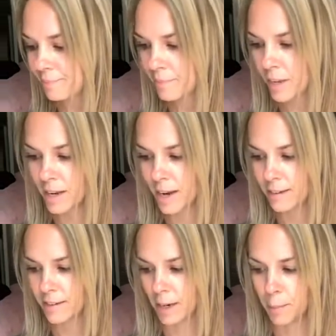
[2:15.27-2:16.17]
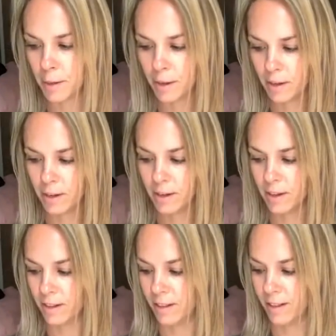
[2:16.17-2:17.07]
Next up,
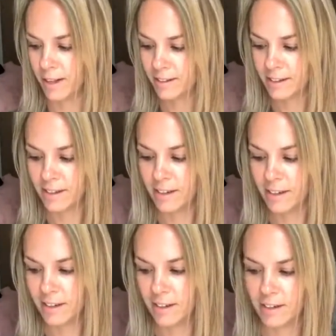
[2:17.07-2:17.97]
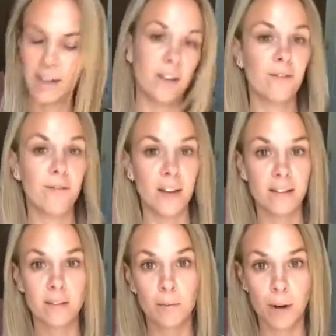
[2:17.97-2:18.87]
let's get your
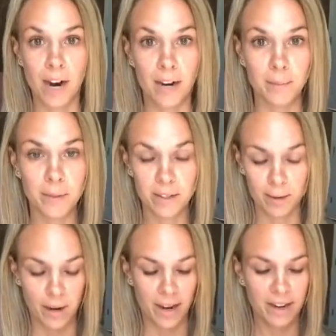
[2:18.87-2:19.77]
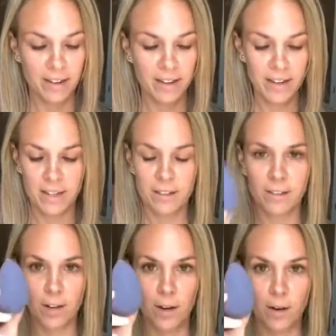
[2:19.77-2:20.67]
face primed, okay?
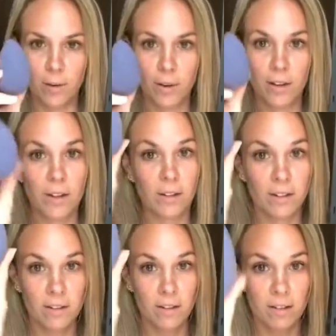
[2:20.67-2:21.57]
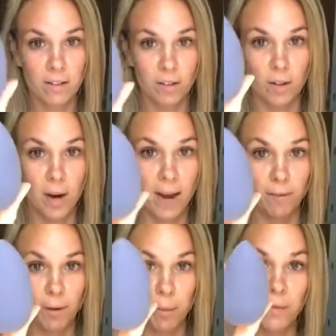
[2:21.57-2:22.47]
So you should have
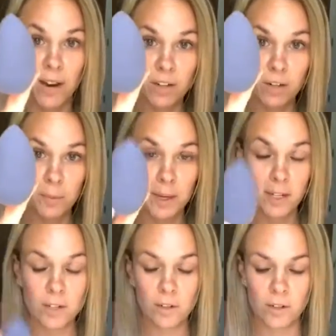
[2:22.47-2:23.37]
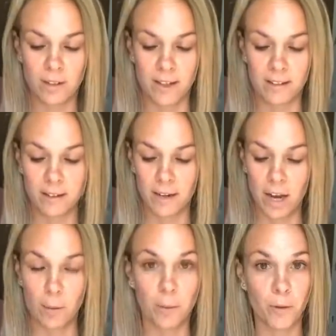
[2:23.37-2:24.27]
your perfector sponge. That's gonna
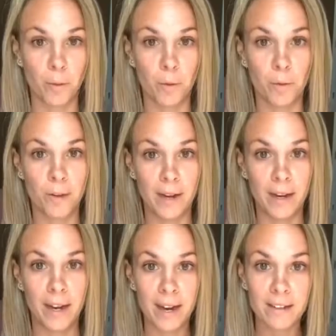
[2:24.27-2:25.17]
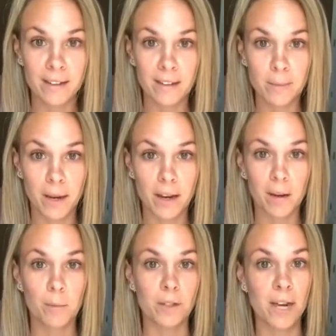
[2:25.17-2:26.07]
help you remove any excess
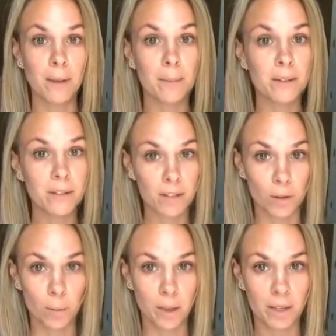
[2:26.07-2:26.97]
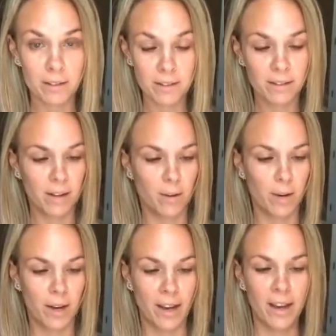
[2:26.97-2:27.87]
makeup, which happens to newbies,
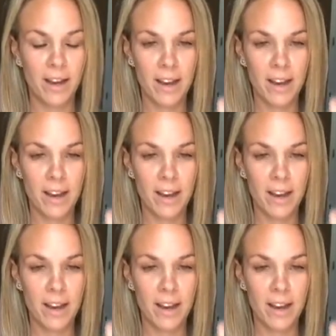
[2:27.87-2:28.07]
okay?